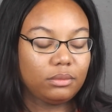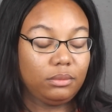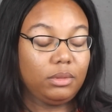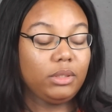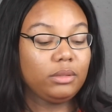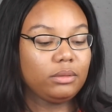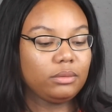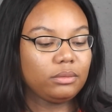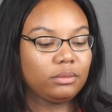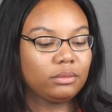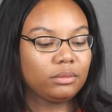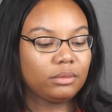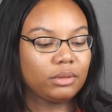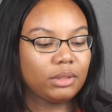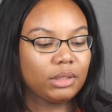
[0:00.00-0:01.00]
Whoa.
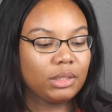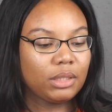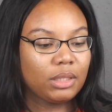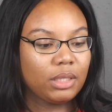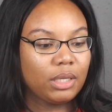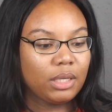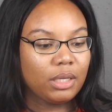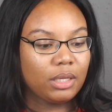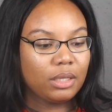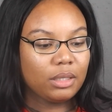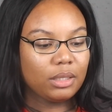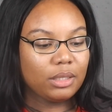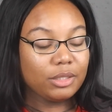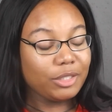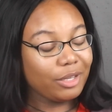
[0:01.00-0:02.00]

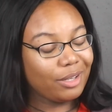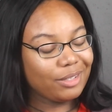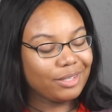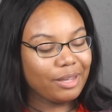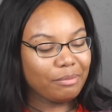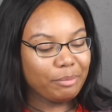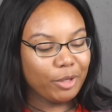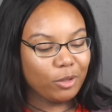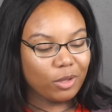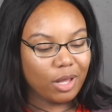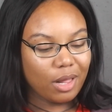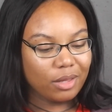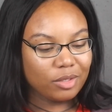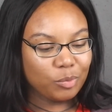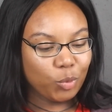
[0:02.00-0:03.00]
I should contact my old
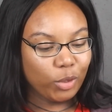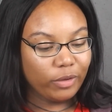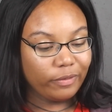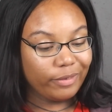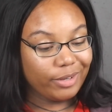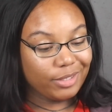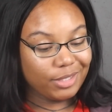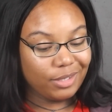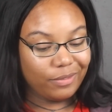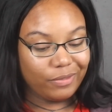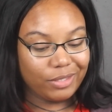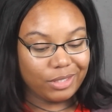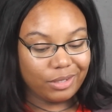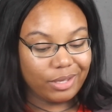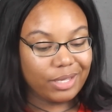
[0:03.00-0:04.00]
college boyfriend, see if
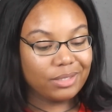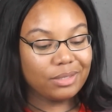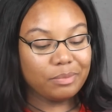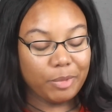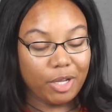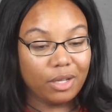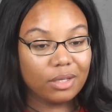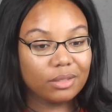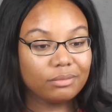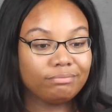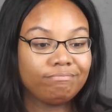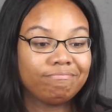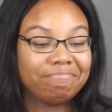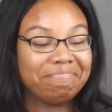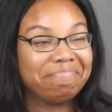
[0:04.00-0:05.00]
he still has his bomb.
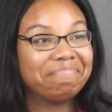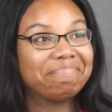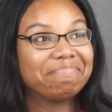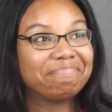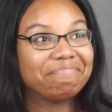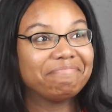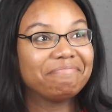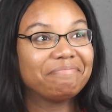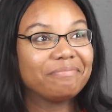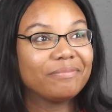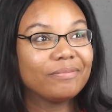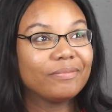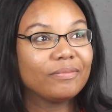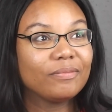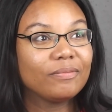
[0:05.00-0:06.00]
You don't
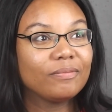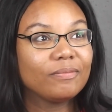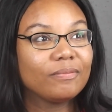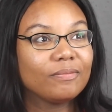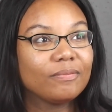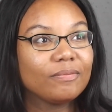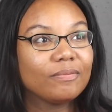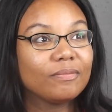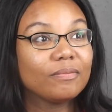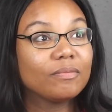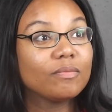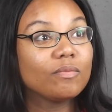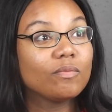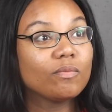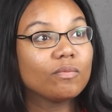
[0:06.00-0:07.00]
have to. You
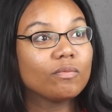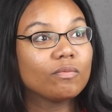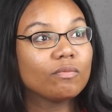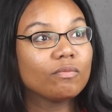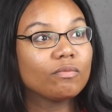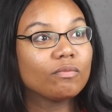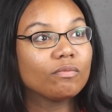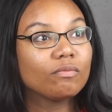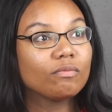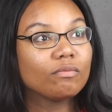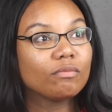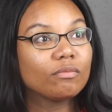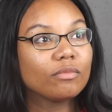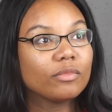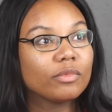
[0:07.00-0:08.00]
can get it in
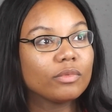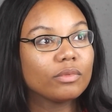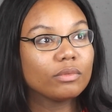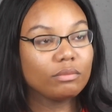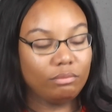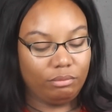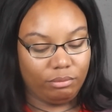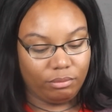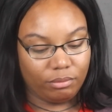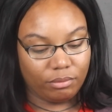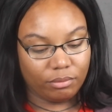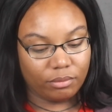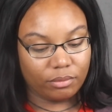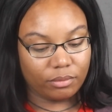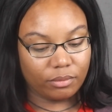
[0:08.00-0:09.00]
cigarettes, tea,
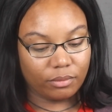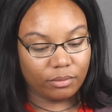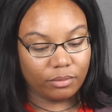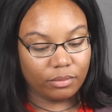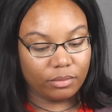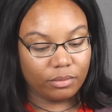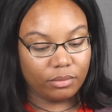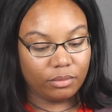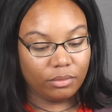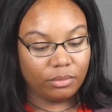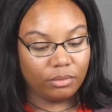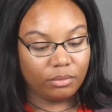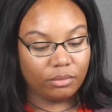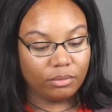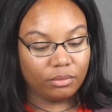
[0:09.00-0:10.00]
cookies,
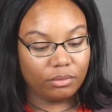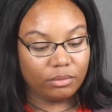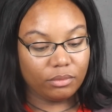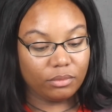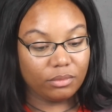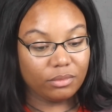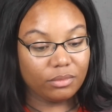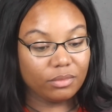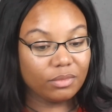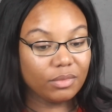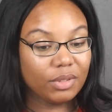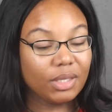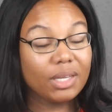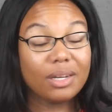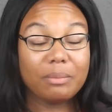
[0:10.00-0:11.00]
brownies.
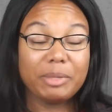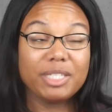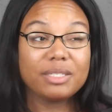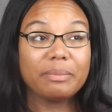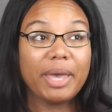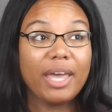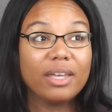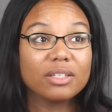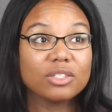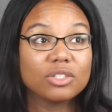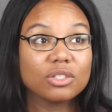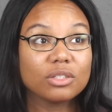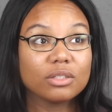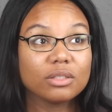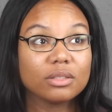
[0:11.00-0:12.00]
Can I mix and match?
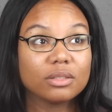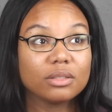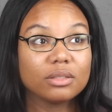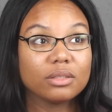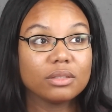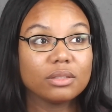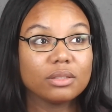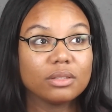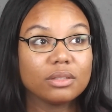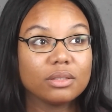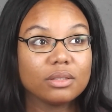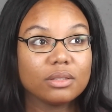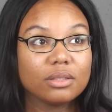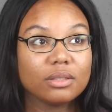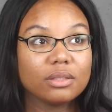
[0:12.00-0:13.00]
I
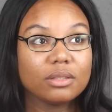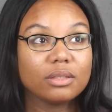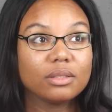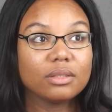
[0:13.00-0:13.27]
believe you can.